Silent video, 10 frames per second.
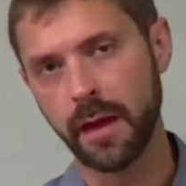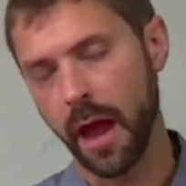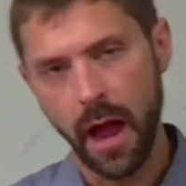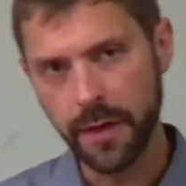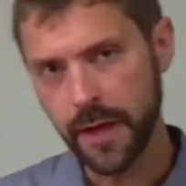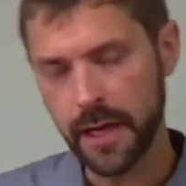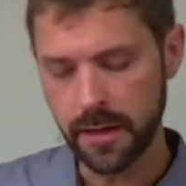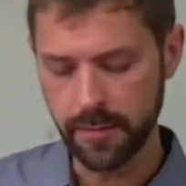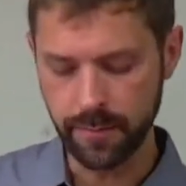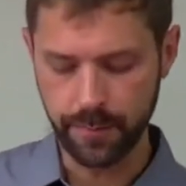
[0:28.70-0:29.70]
I think in
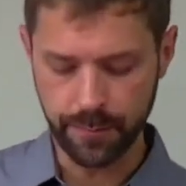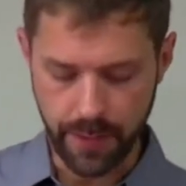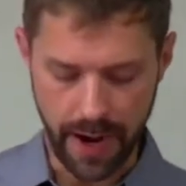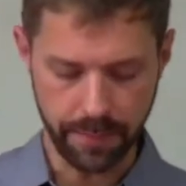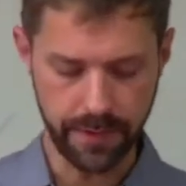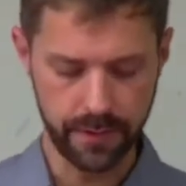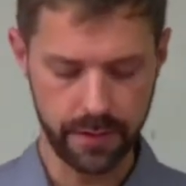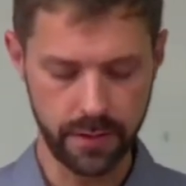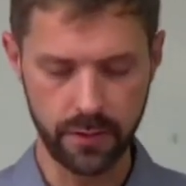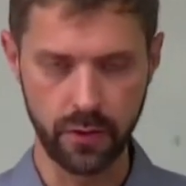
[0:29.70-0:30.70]
popular
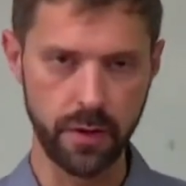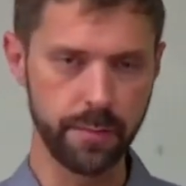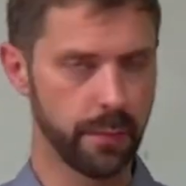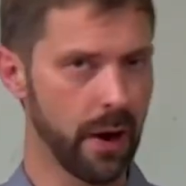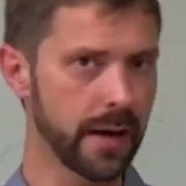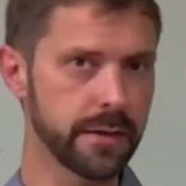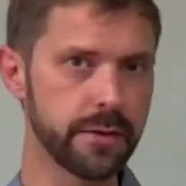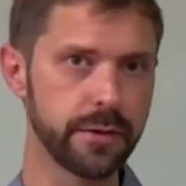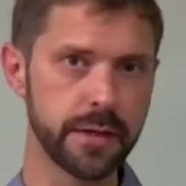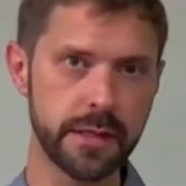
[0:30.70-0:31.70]
or
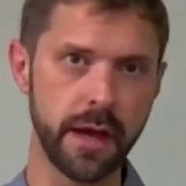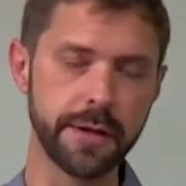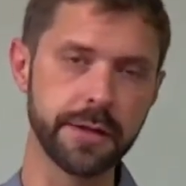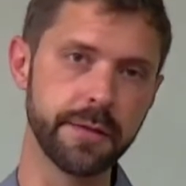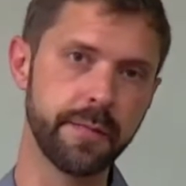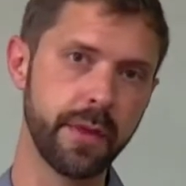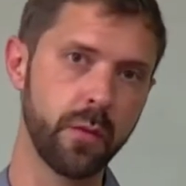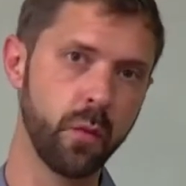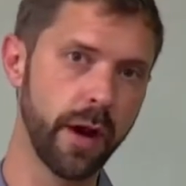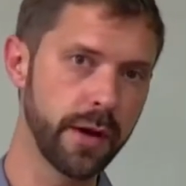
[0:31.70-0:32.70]
practical discussion,
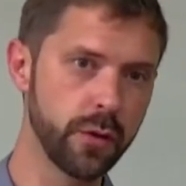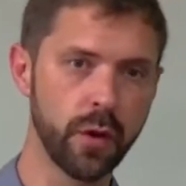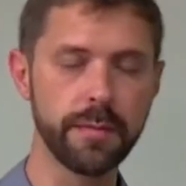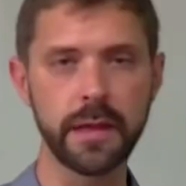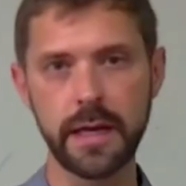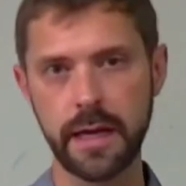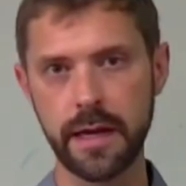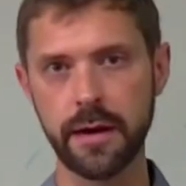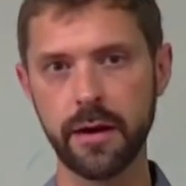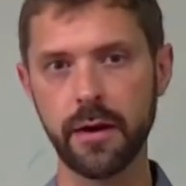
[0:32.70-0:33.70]
what I normally
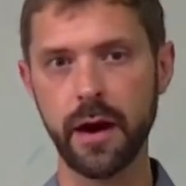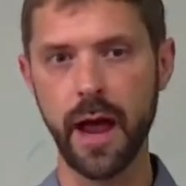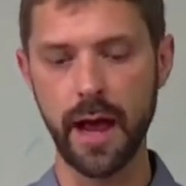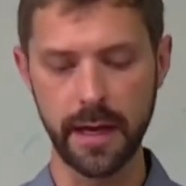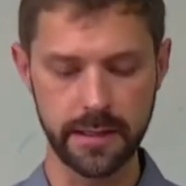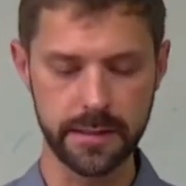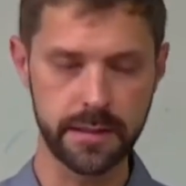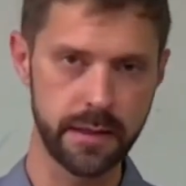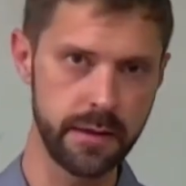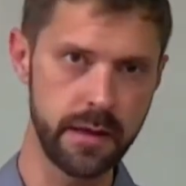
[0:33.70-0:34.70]
hear as
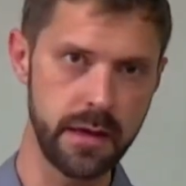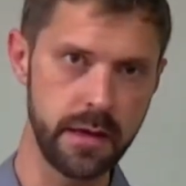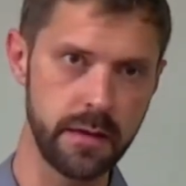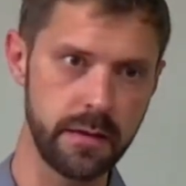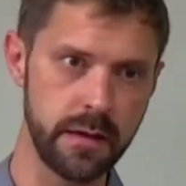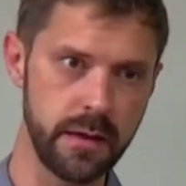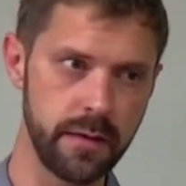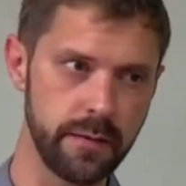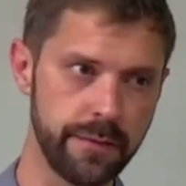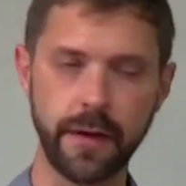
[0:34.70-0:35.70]
the
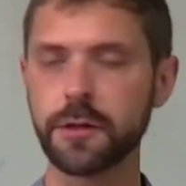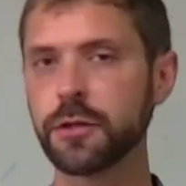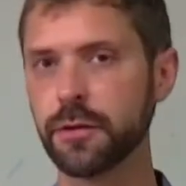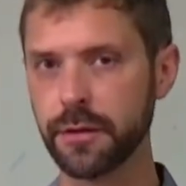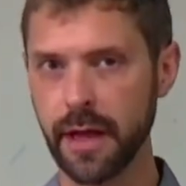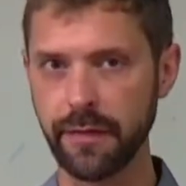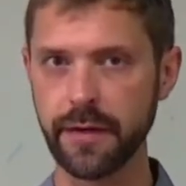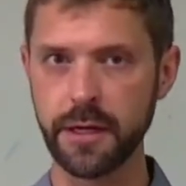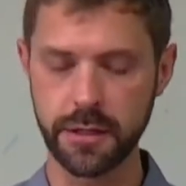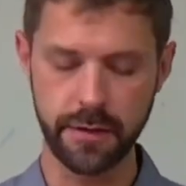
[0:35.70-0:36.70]
functional
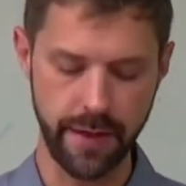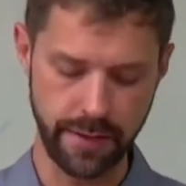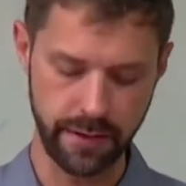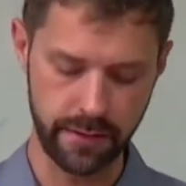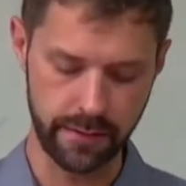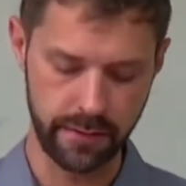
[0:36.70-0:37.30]
definition of ethics